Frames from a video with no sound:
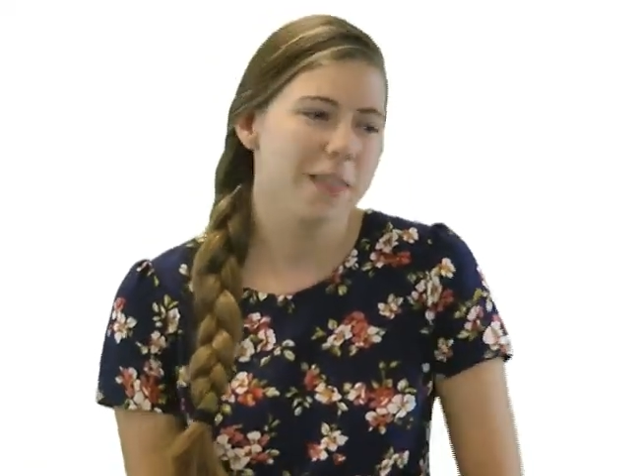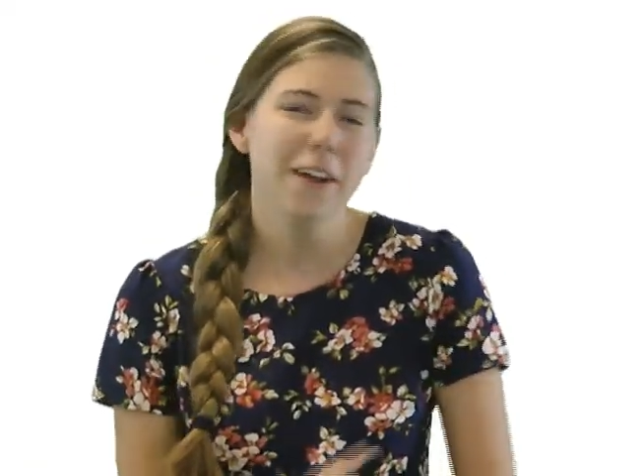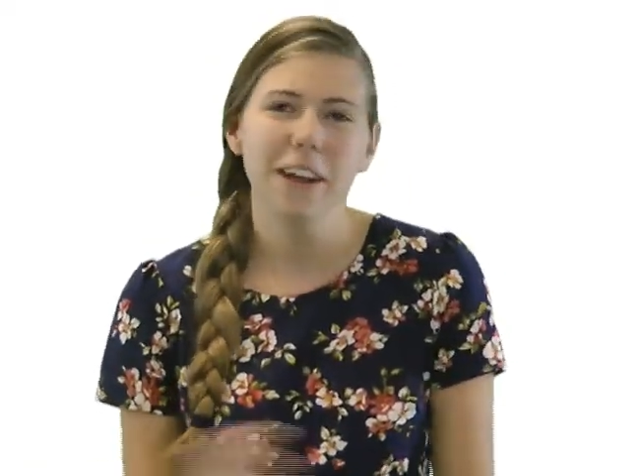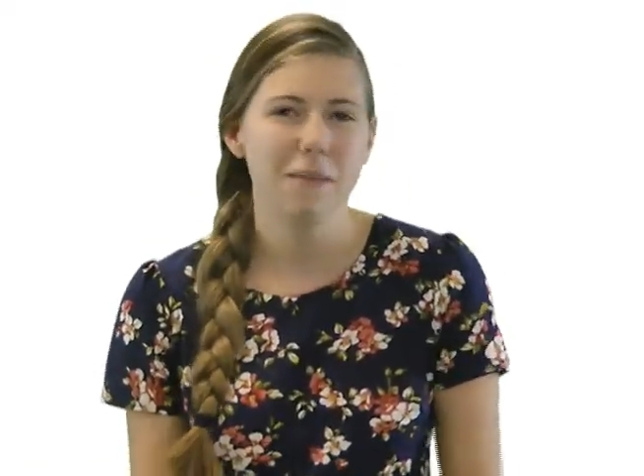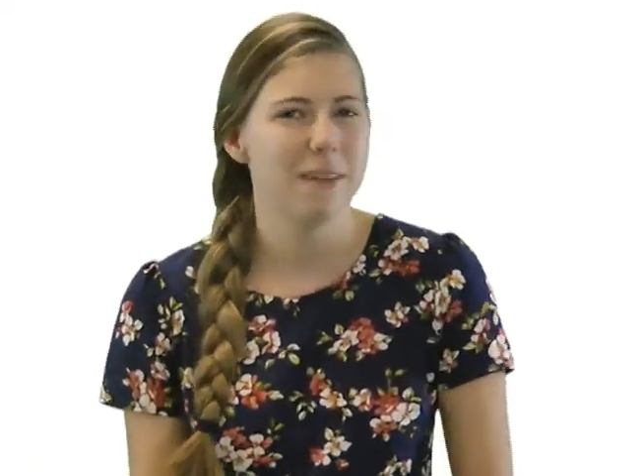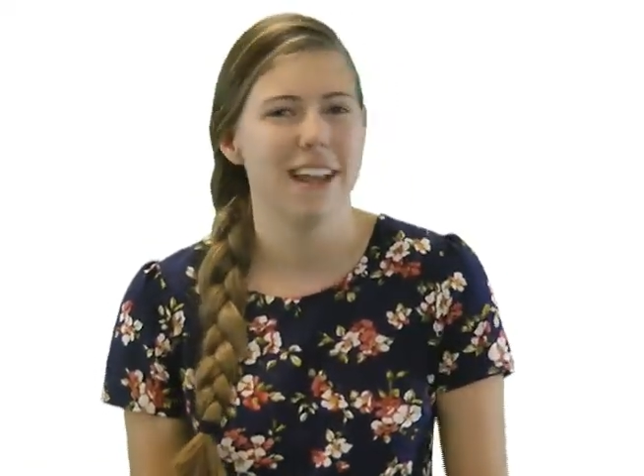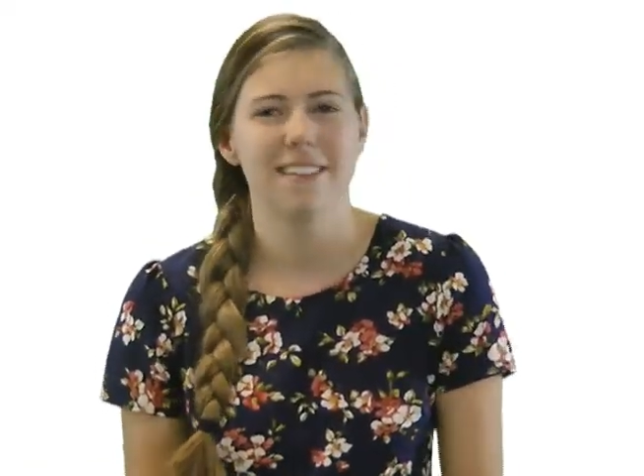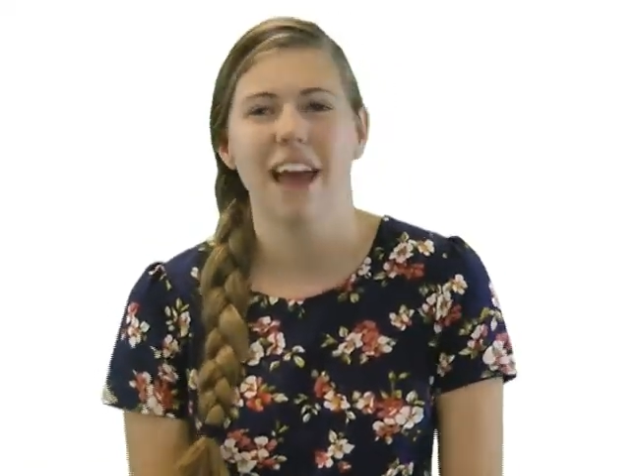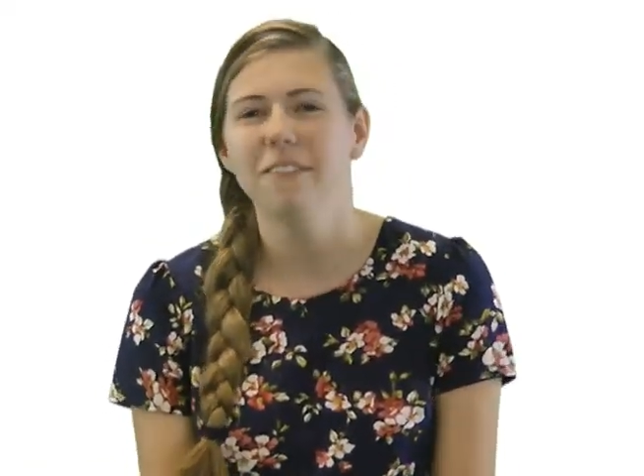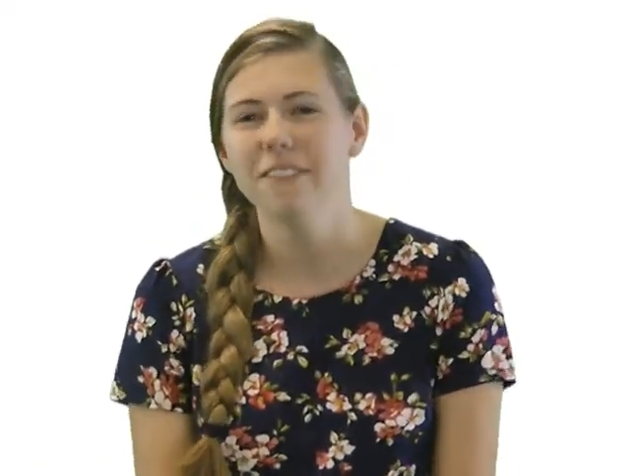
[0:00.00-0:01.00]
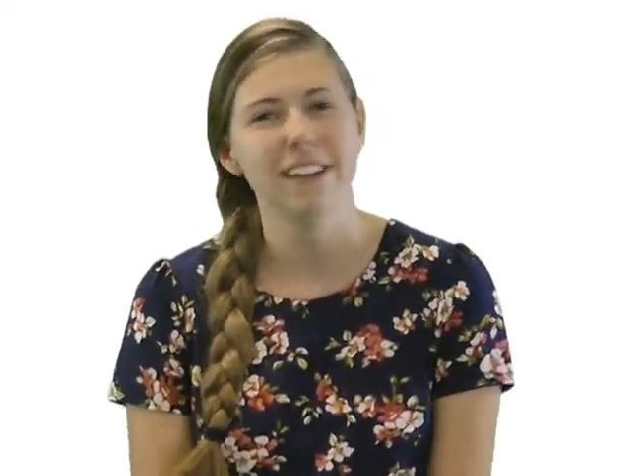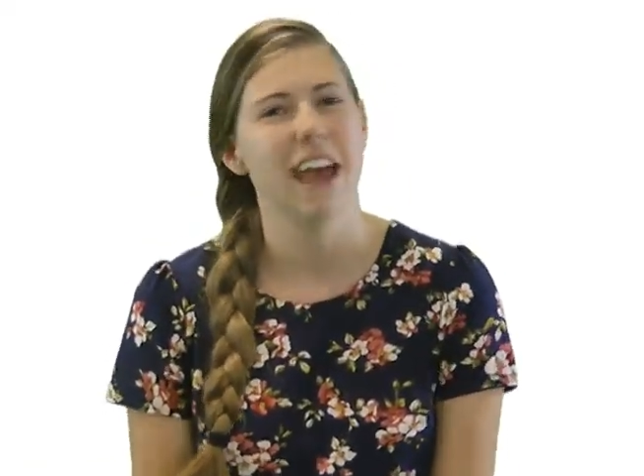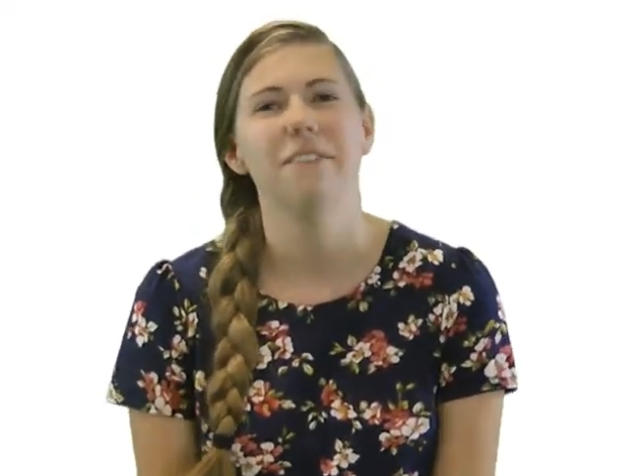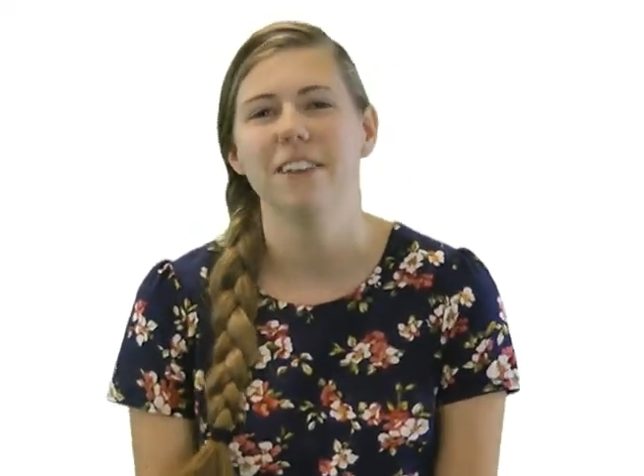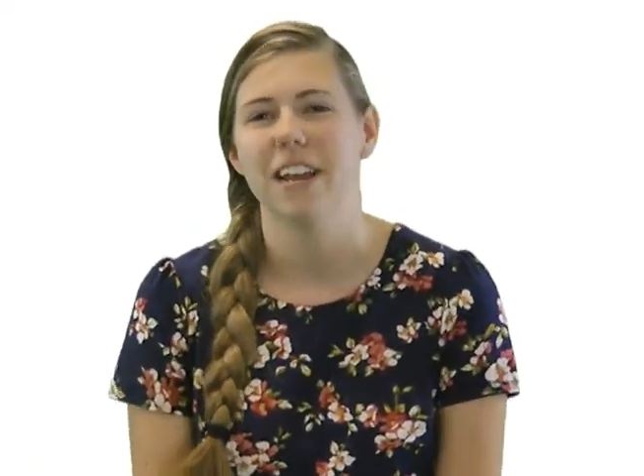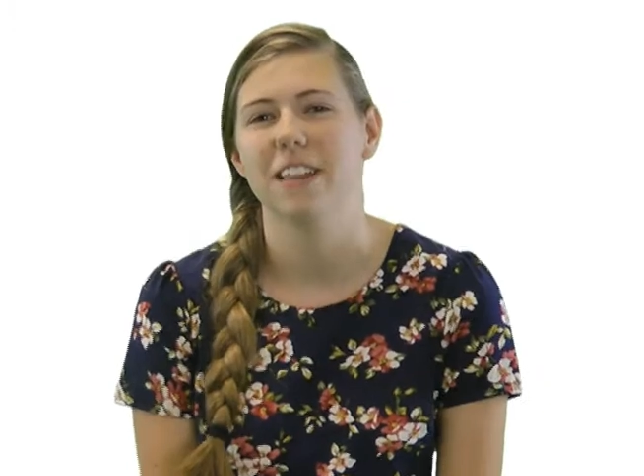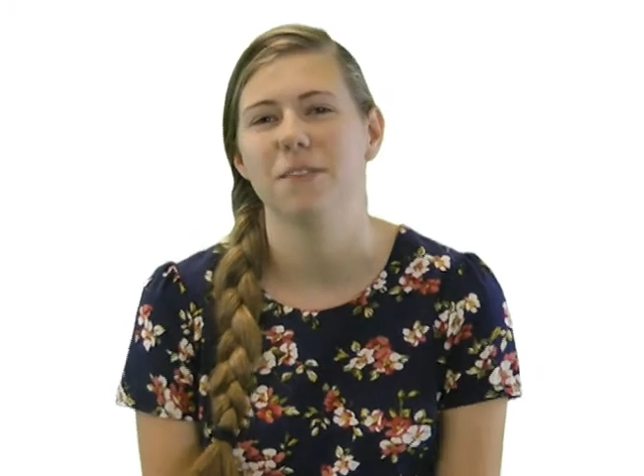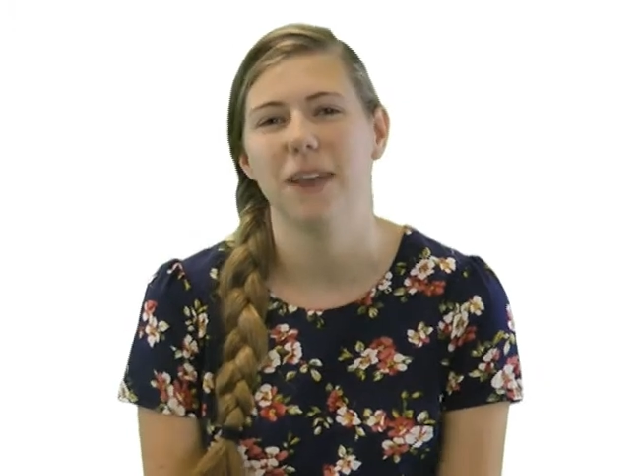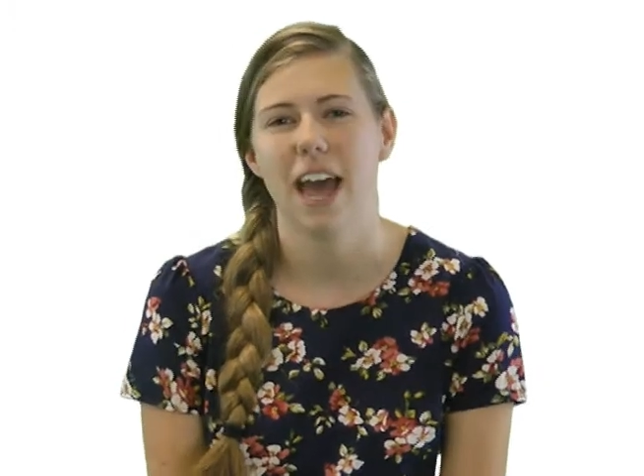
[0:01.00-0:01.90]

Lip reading: 30 minutes every chance we